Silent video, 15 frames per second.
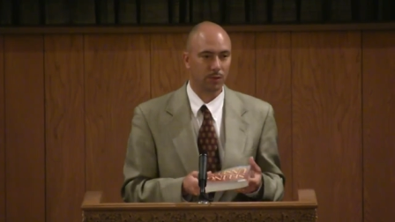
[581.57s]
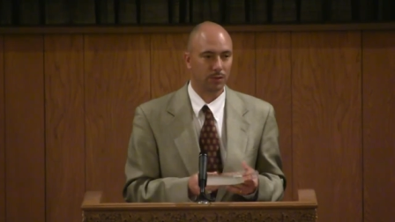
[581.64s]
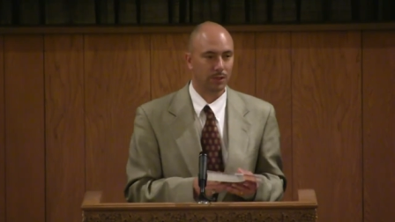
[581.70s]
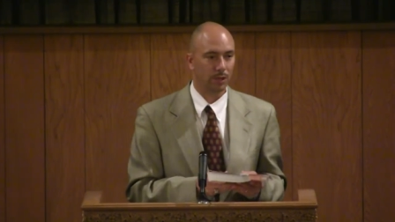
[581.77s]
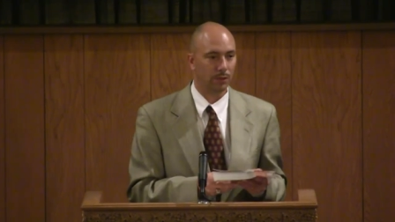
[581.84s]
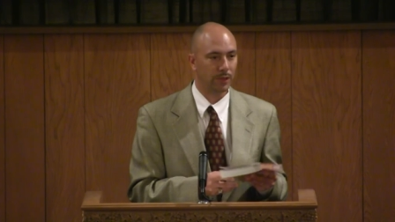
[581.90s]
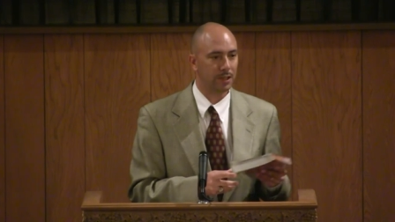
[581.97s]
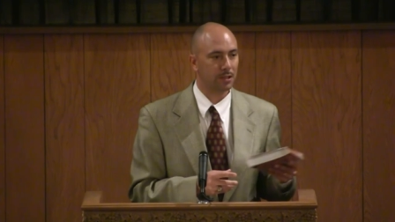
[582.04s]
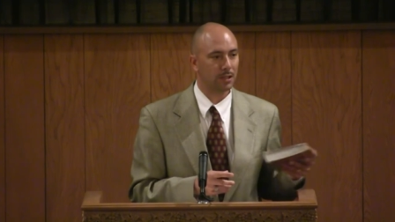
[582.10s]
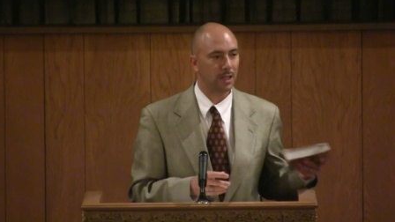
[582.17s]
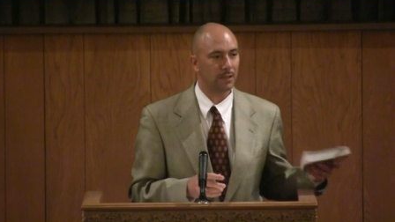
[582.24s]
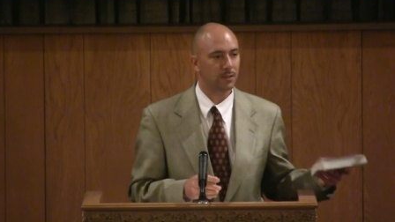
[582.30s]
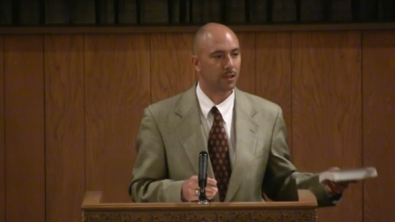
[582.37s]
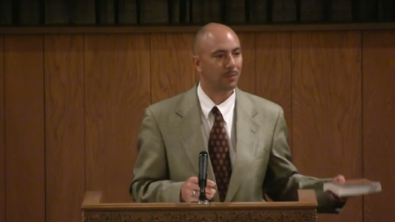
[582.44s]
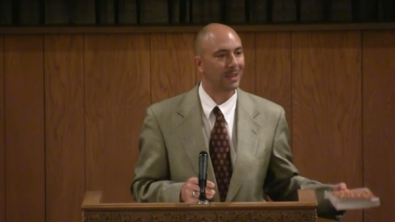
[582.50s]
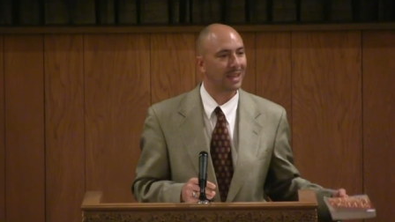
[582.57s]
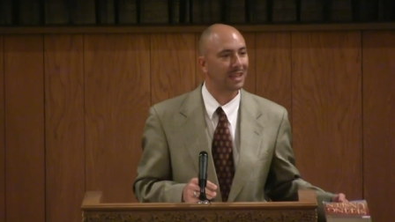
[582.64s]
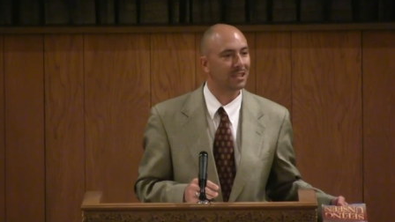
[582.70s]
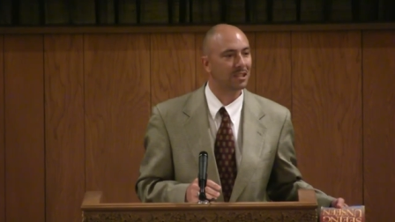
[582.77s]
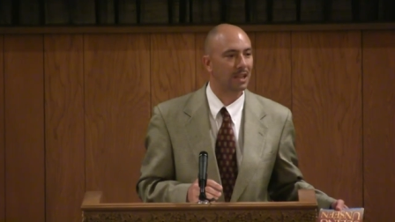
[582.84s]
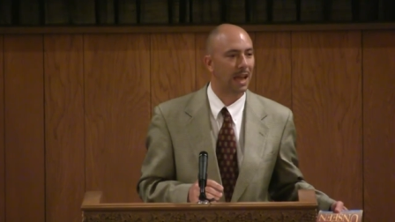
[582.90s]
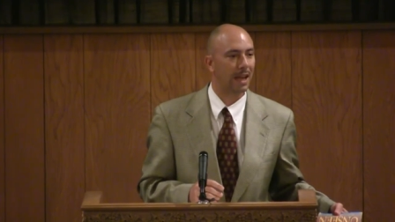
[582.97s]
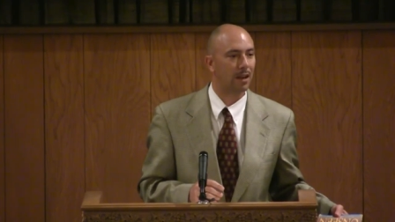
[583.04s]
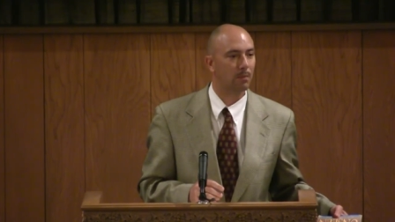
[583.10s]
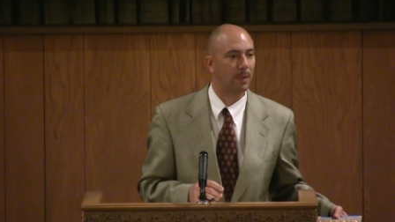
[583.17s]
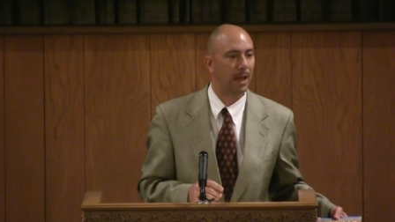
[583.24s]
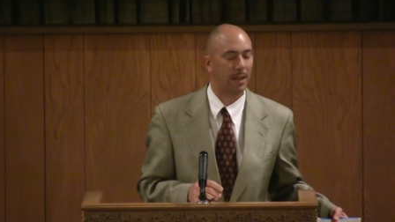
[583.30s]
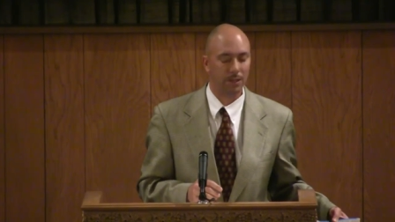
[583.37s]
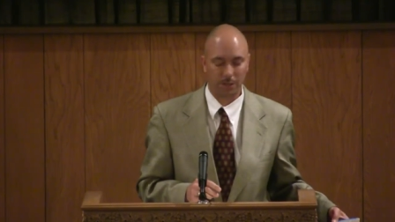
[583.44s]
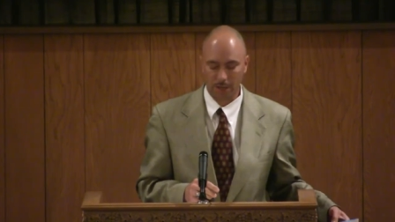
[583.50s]
So this gives some insight
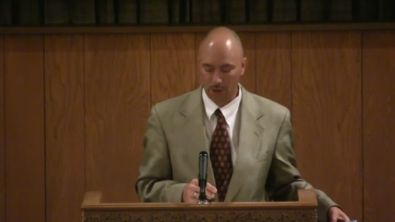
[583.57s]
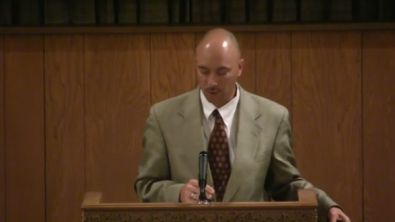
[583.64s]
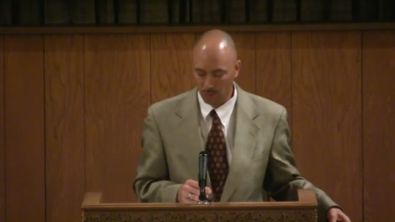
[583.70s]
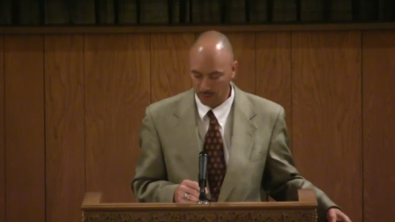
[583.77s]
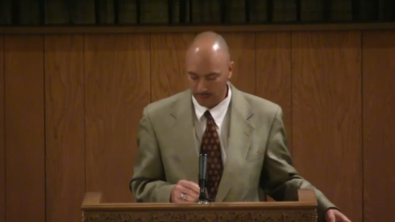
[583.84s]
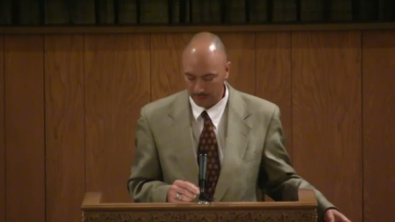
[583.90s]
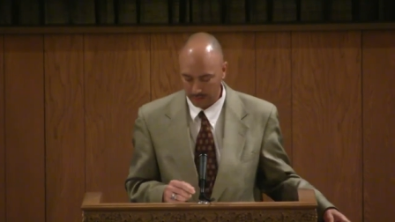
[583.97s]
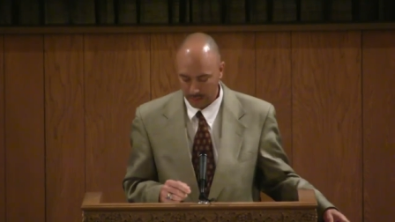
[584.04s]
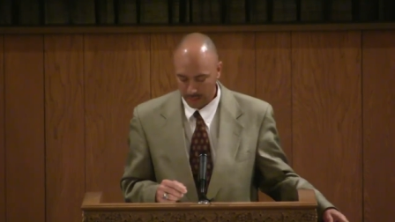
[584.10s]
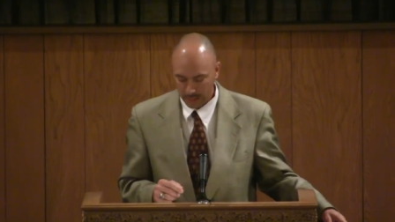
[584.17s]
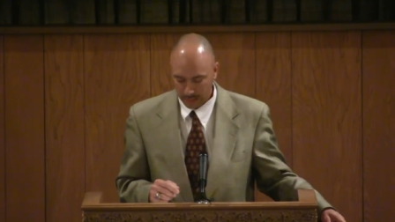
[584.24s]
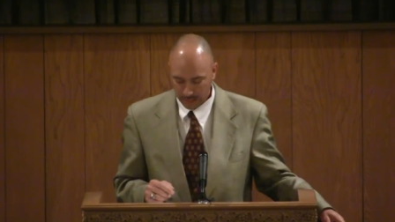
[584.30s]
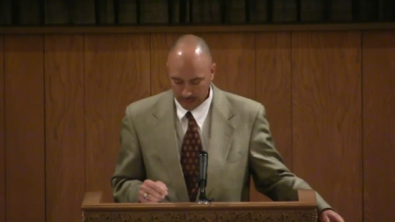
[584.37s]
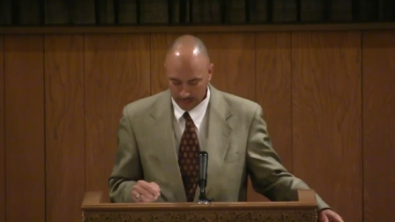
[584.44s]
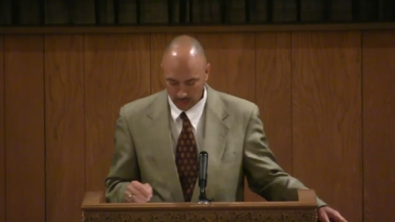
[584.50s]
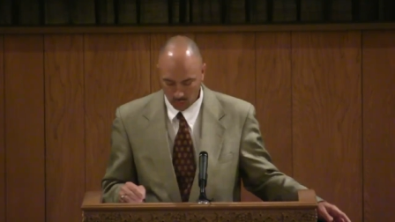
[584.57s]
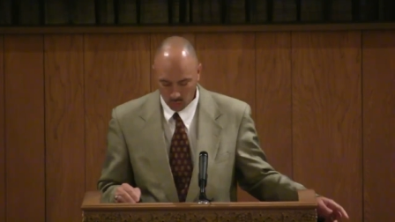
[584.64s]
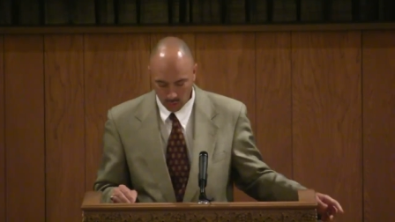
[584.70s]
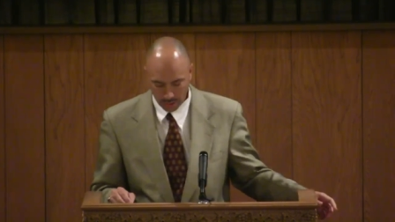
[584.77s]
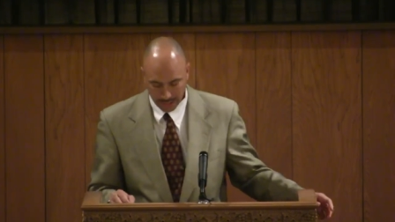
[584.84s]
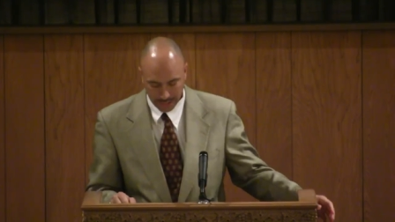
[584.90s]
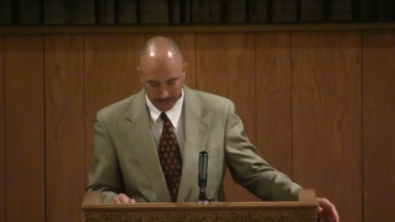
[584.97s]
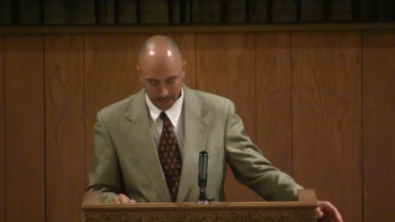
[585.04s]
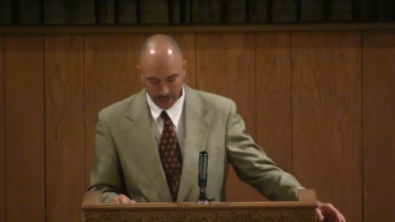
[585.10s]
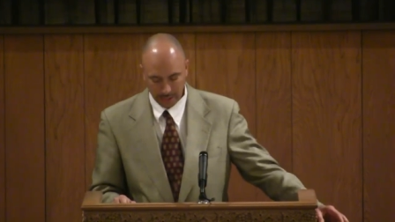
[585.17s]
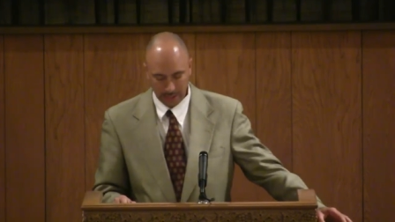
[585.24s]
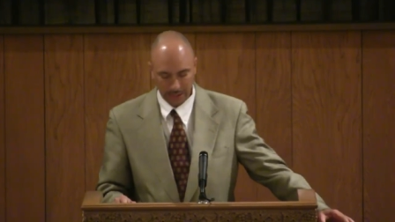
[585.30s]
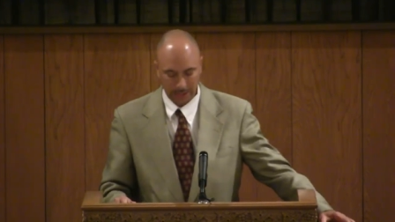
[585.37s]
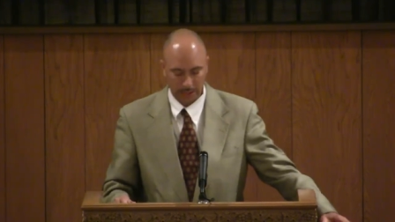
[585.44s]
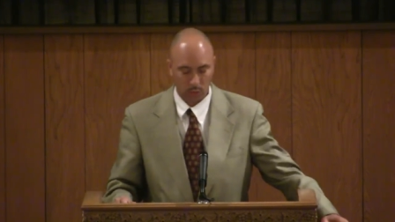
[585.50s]
about Joe and uh, where he
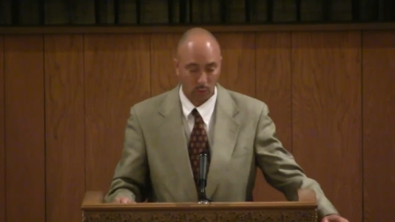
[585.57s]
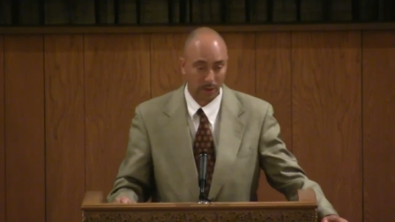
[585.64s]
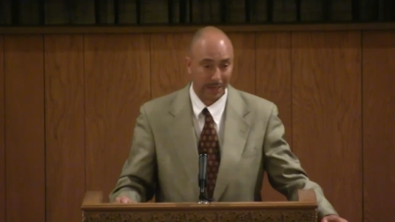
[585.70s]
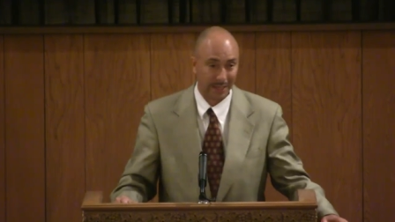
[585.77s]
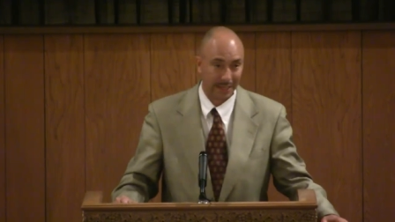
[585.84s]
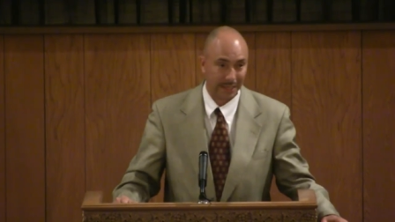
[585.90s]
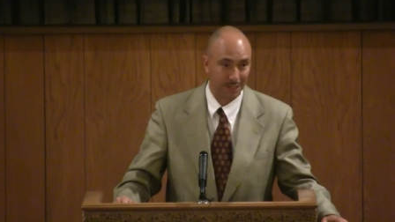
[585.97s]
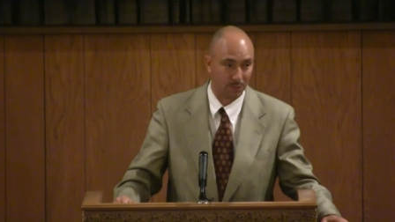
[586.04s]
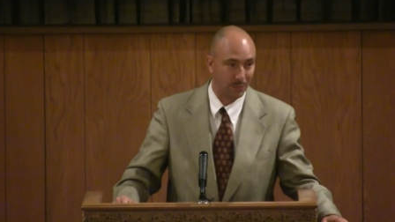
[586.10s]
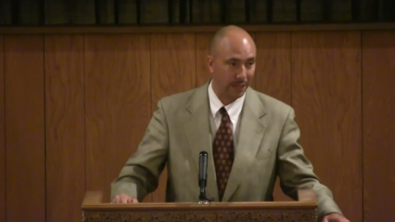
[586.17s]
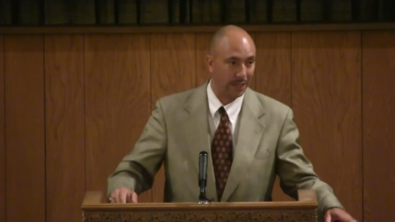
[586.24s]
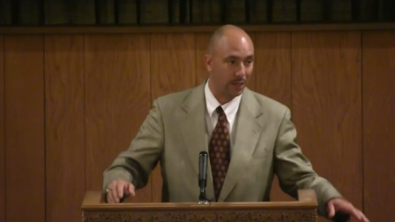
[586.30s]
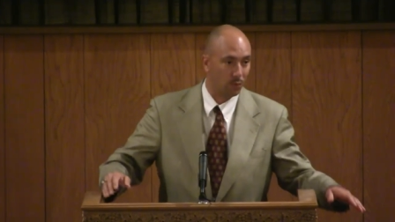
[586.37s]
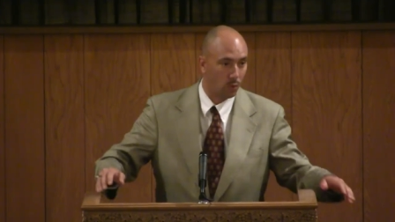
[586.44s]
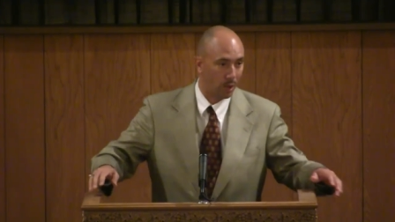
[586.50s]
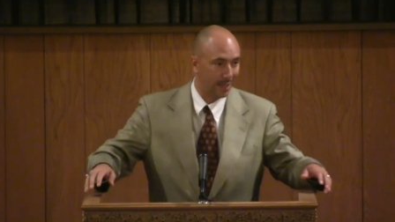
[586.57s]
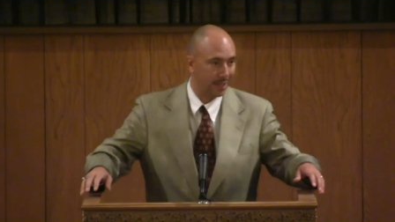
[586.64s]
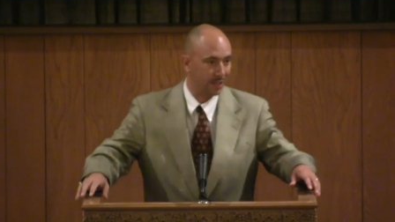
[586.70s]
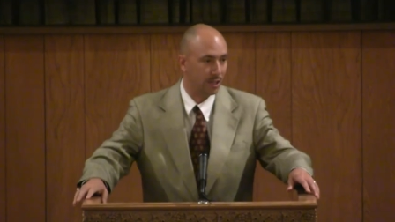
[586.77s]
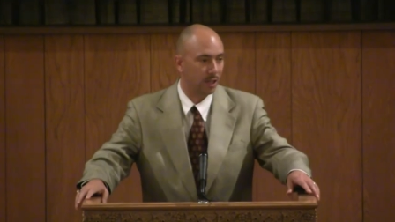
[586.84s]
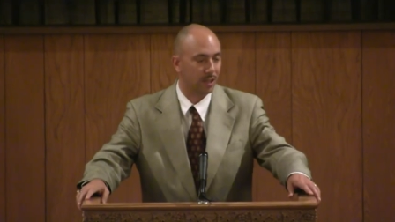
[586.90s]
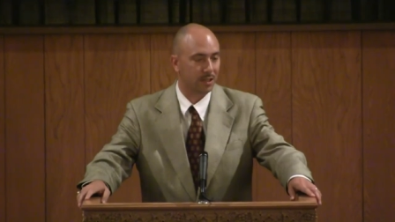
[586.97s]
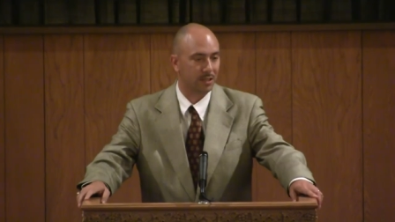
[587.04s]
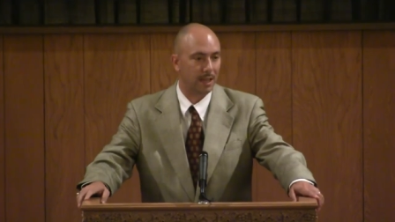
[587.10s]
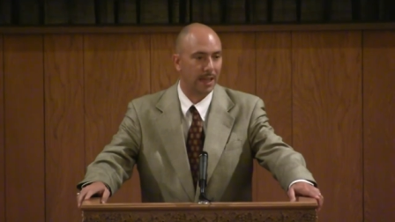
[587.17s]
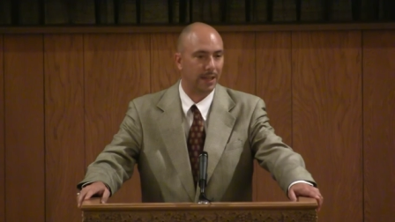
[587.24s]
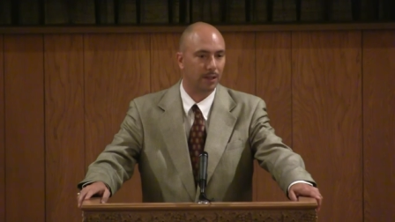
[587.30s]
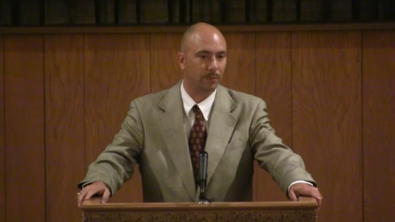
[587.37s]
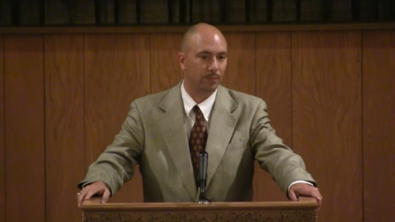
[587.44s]
does, where he has been, and what he does now.